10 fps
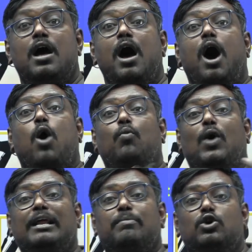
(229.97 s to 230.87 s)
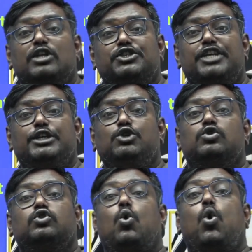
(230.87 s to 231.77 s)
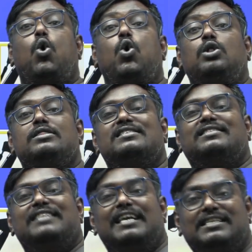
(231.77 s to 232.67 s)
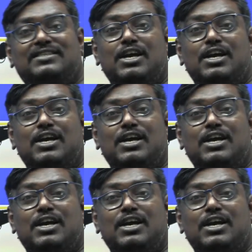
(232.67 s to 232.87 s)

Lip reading: What about the schedules? All these things